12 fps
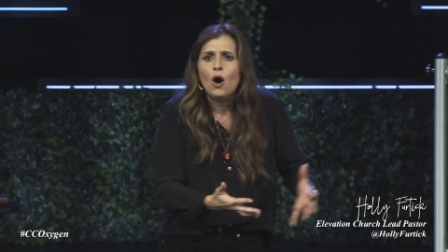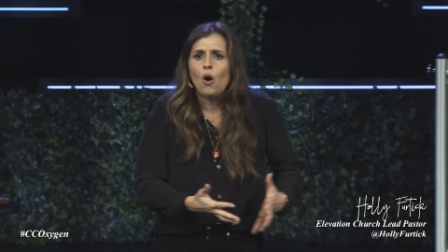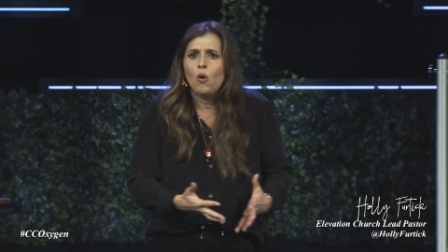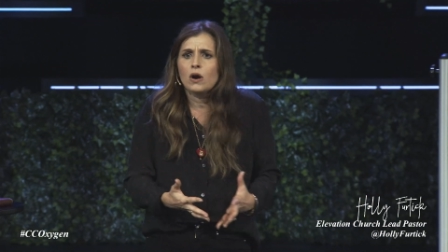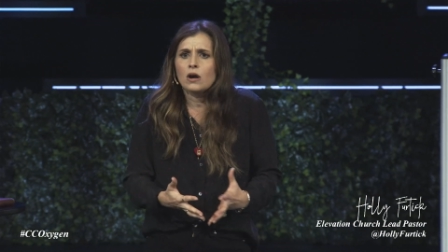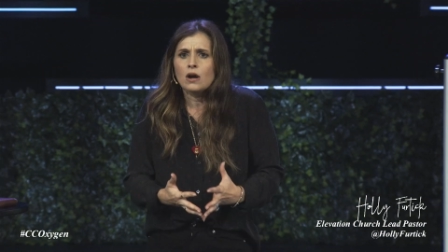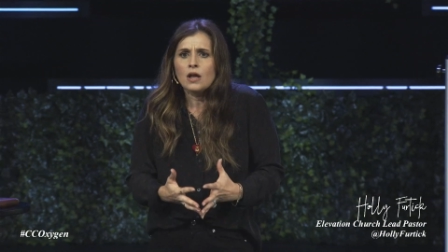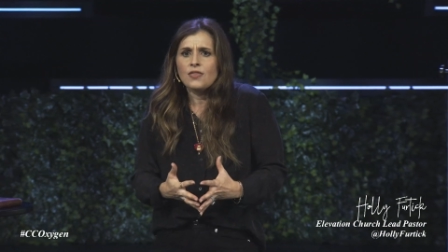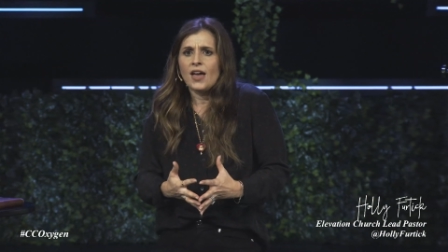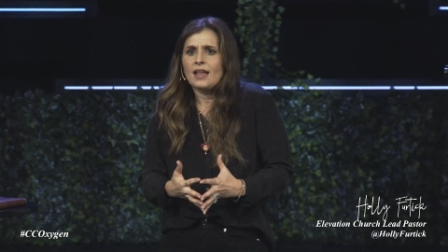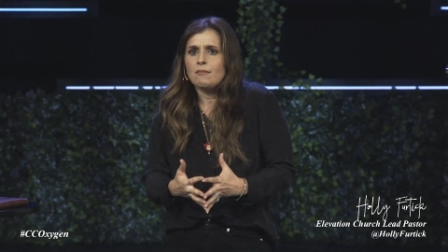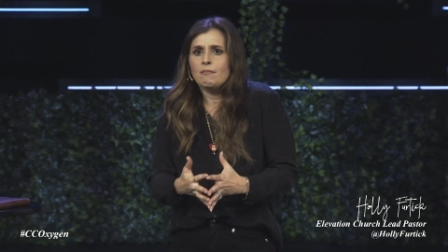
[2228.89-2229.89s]
or
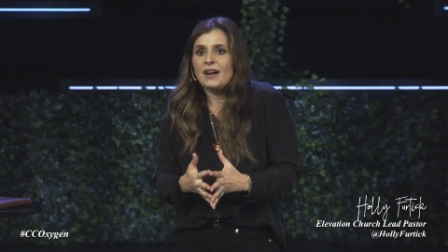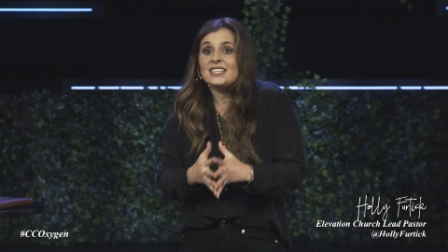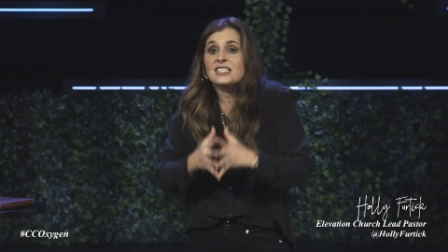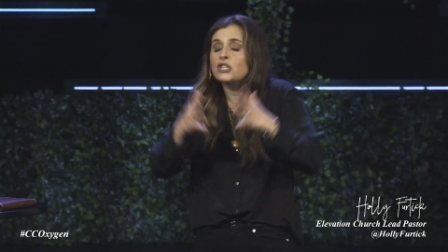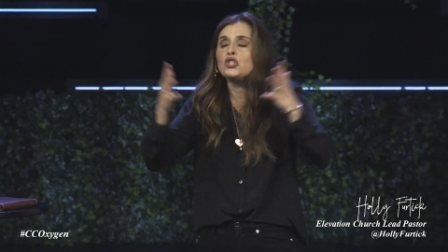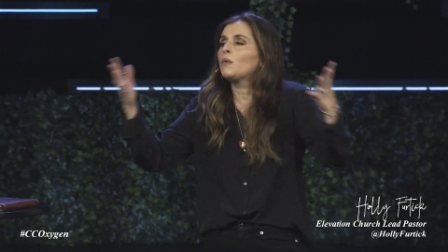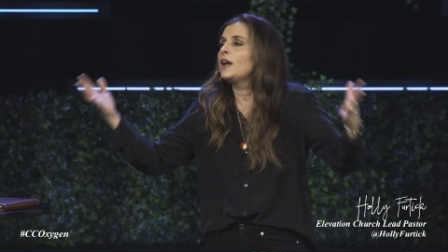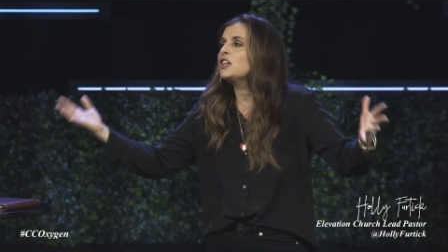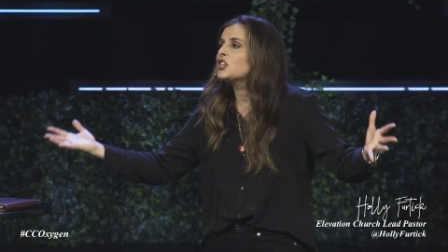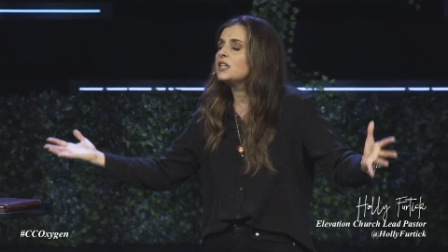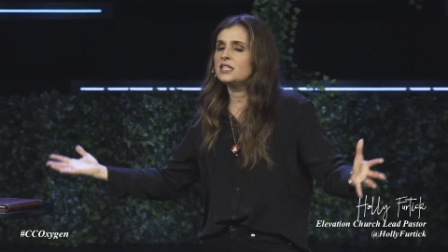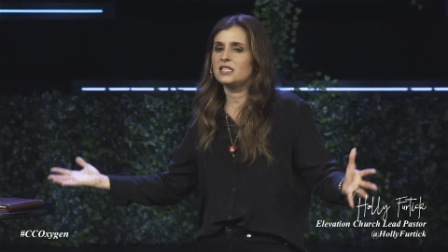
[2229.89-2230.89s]
that my
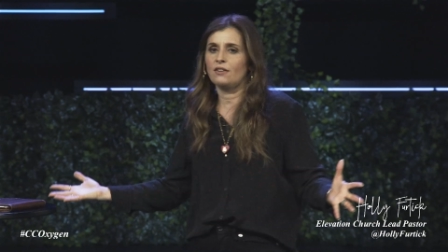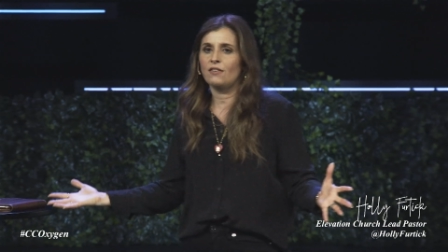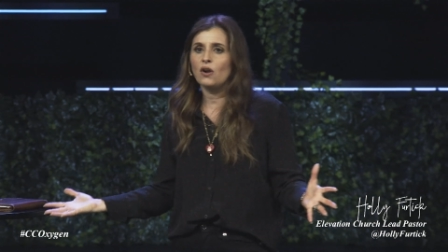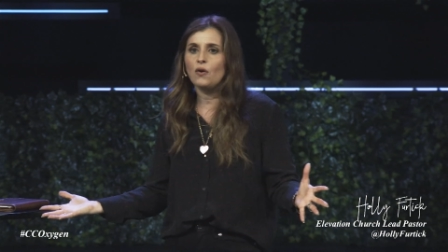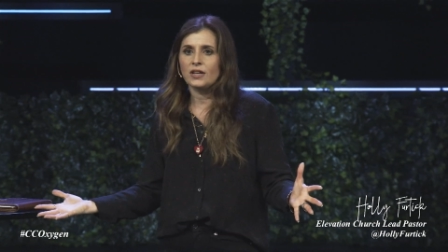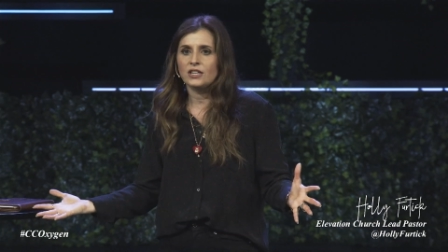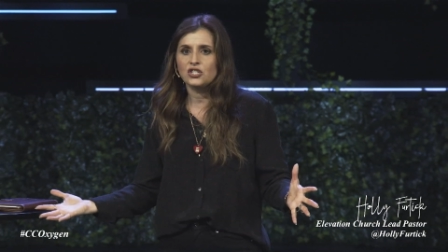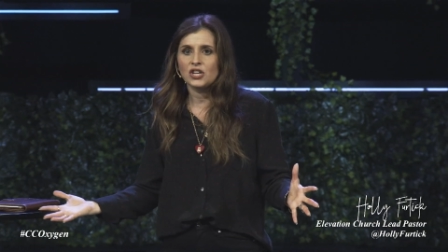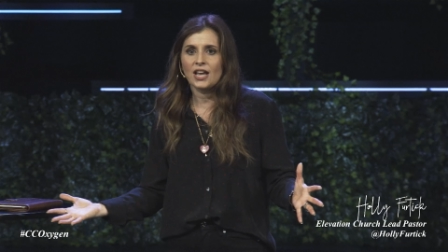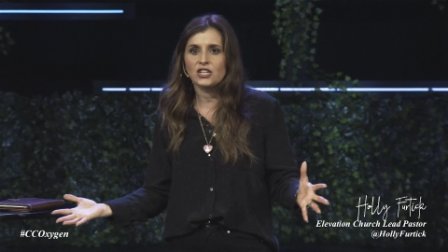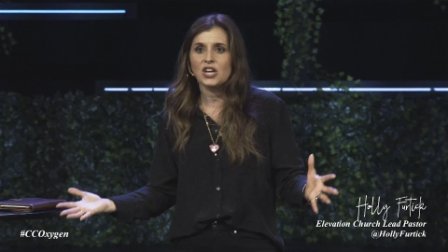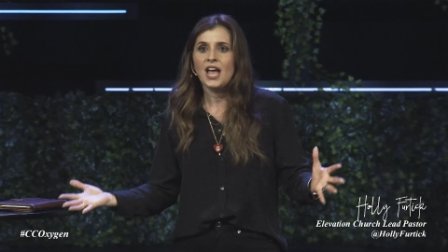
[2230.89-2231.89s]
situation is even going to
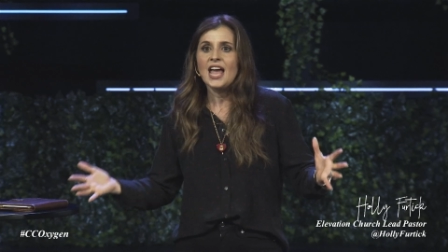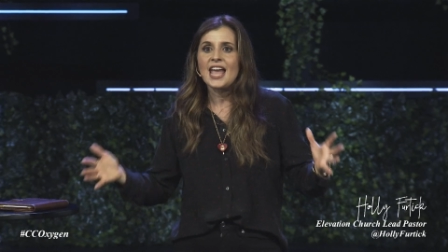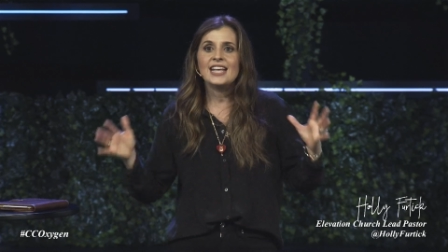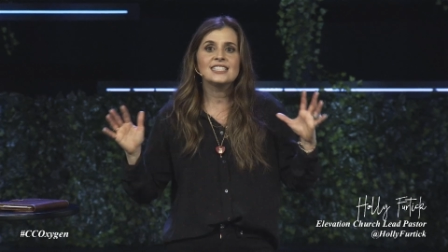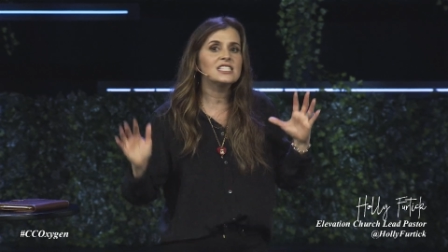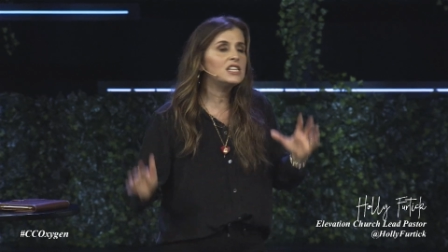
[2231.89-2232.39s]
change. It's